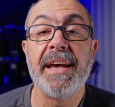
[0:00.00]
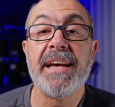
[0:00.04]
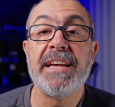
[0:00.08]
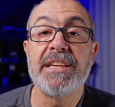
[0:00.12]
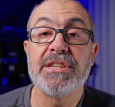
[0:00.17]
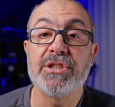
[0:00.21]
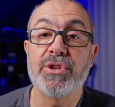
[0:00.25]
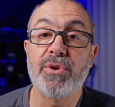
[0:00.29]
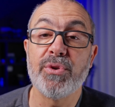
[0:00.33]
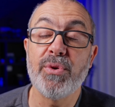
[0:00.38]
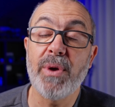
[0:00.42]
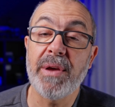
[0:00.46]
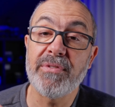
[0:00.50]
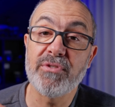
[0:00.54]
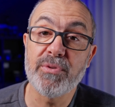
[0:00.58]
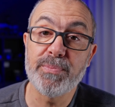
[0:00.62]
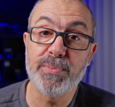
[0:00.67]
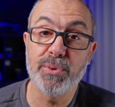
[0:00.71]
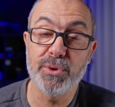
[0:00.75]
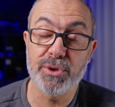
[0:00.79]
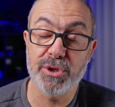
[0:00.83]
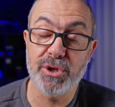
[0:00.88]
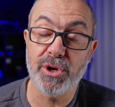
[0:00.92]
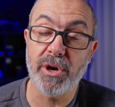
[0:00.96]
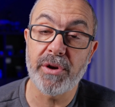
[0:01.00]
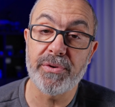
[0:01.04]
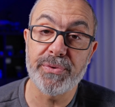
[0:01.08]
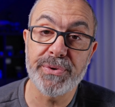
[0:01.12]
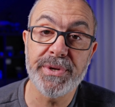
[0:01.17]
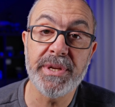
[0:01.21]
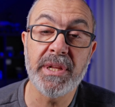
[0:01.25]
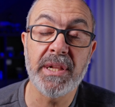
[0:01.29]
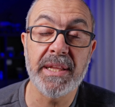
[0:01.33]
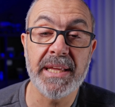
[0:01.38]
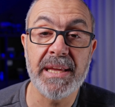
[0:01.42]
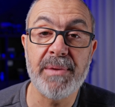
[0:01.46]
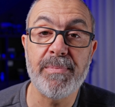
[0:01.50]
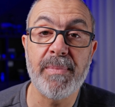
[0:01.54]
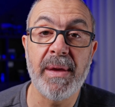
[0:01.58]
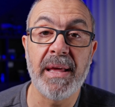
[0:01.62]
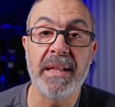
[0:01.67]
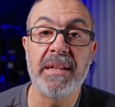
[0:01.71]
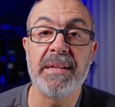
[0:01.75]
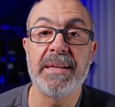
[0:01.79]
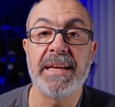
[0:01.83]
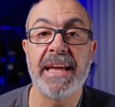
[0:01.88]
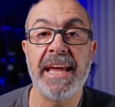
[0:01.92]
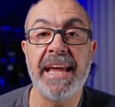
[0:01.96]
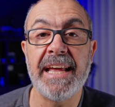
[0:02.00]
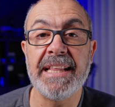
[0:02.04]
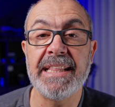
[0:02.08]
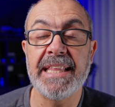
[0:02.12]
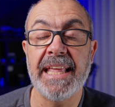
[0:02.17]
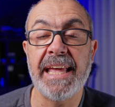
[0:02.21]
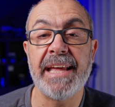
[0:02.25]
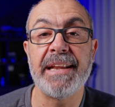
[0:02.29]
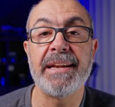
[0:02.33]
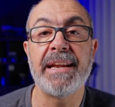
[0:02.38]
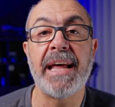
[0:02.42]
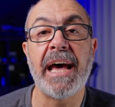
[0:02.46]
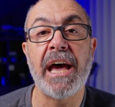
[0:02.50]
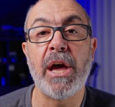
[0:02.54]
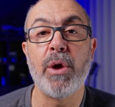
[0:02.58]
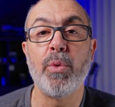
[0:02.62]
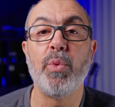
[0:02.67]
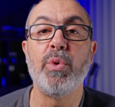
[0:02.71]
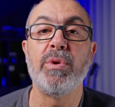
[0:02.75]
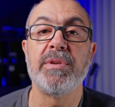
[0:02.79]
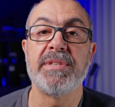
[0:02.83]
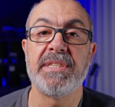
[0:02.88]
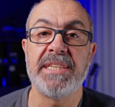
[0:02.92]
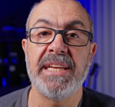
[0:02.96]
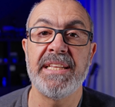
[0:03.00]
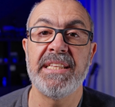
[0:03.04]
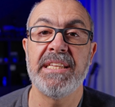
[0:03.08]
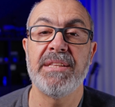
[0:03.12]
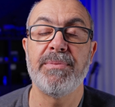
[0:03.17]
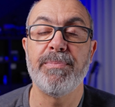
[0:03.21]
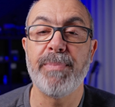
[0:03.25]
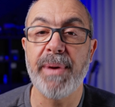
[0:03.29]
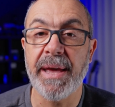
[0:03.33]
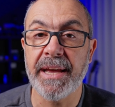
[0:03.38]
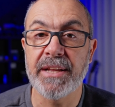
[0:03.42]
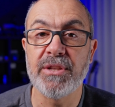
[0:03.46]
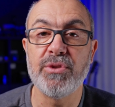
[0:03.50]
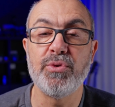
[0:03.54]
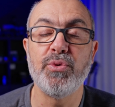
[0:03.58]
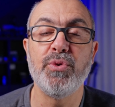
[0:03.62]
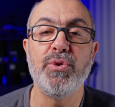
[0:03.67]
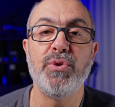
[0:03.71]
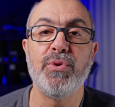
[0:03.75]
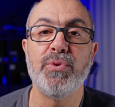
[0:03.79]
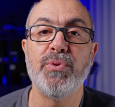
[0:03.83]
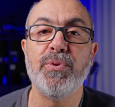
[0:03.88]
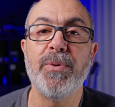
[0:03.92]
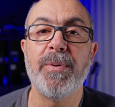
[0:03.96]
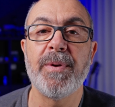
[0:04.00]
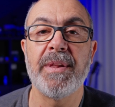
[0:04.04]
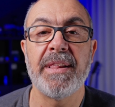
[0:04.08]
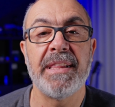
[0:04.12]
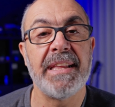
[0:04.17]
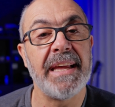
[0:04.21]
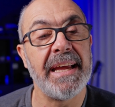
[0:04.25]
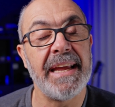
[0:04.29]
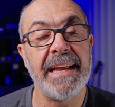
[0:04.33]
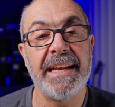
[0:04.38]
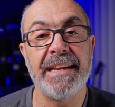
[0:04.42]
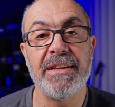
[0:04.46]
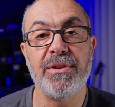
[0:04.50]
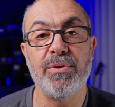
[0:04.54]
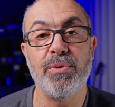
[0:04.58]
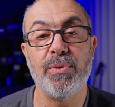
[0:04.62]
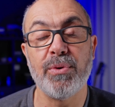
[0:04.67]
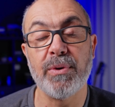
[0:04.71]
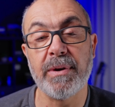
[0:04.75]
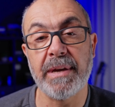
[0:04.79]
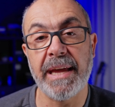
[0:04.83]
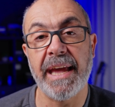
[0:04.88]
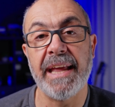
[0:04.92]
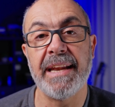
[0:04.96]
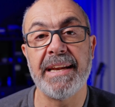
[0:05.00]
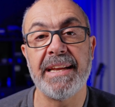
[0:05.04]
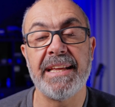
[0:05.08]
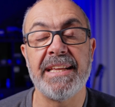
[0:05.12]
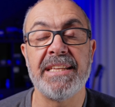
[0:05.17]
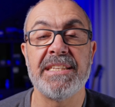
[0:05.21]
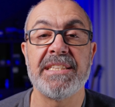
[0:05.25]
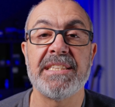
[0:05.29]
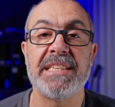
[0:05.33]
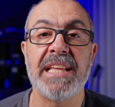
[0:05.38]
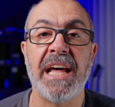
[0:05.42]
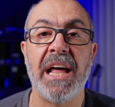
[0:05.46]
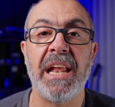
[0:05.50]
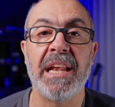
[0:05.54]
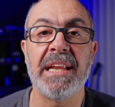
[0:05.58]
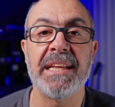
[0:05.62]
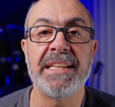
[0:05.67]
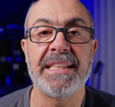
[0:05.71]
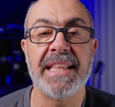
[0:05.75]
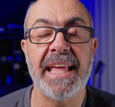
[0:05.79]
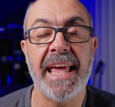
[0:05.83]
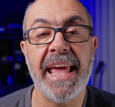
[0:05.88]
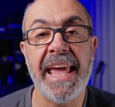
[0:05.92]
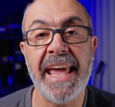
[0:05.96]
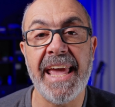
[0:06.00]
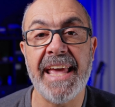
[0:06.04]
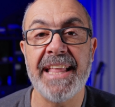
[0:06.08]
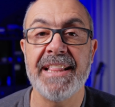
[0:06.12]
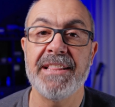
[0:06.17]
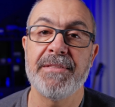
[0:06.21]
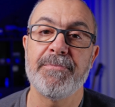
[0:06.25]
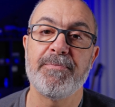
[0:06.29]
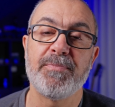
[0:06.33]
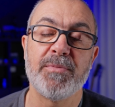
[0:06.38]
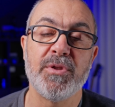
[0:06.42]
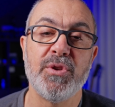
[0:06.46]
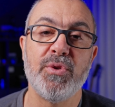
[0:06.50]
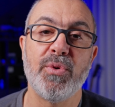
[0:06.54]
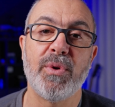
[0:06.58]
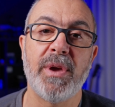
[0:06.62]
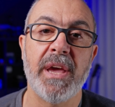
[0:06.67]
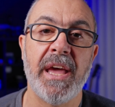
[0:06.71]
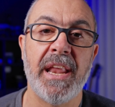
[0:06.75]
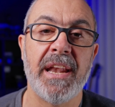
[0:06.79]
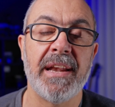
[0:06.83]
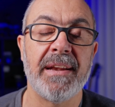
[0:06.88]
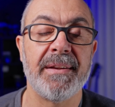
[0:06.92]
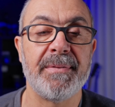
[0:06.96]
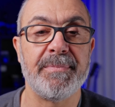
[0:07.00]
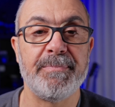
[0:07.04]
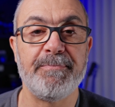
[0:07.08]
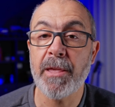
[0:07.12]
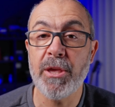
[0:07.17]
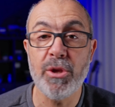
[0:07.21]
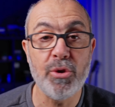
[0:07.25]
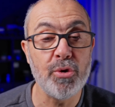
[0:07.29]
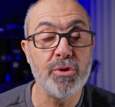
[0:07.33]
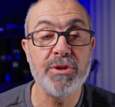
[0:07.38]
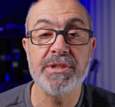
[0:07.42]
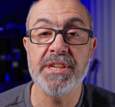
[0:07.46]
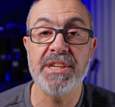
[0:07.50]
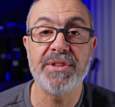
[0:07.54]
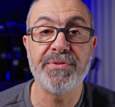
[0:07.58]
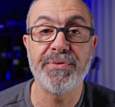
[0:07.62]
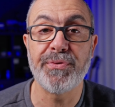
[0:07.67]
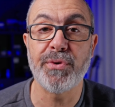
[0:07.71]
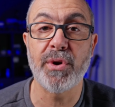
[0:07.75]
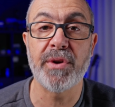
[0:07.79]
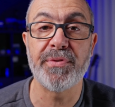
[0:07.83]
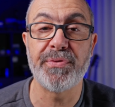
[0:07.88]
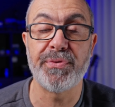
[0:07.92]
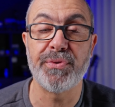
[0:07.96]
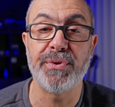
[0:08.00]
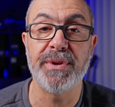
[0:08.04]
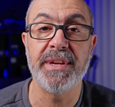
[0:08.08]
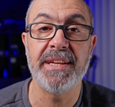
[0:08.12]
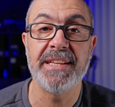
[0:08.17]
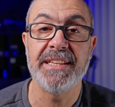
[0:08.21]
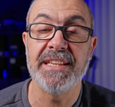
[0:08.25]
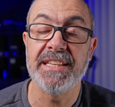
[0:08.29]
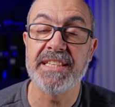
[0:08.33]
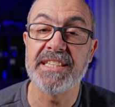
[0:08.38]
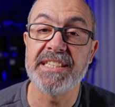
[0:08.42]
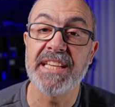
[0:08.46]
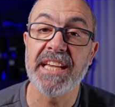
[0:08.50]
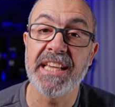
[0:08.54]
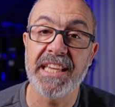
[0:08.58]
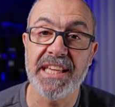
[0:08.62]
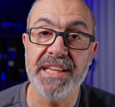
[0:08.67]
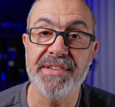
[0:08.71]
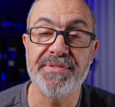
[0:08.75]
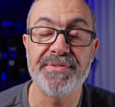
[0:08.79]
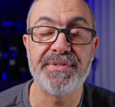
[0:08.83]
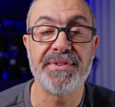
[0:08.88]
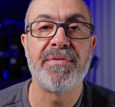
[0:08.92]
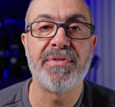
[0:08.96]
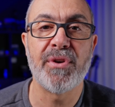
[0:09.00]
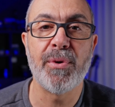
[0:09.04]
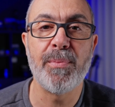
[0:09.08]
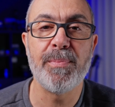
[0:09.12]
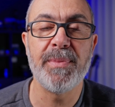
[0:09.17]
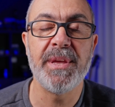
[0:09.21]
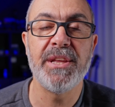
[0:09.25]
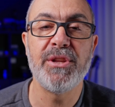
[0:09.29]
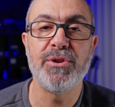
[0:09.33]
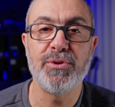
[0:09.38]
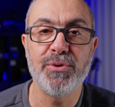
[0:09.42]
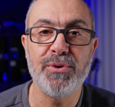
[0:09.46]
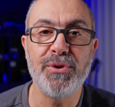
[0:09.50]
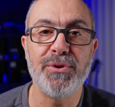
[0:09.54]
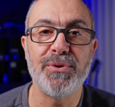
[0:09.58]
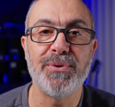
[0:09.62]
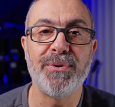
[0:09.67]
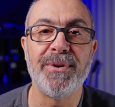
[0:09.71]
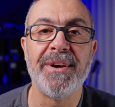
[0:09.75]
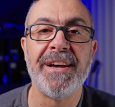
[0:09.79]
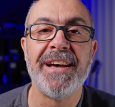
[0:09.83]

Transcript: So you have to put your real email, and then I will send it back to you, and you can install it and you can use it for free. It's a gift from me to you.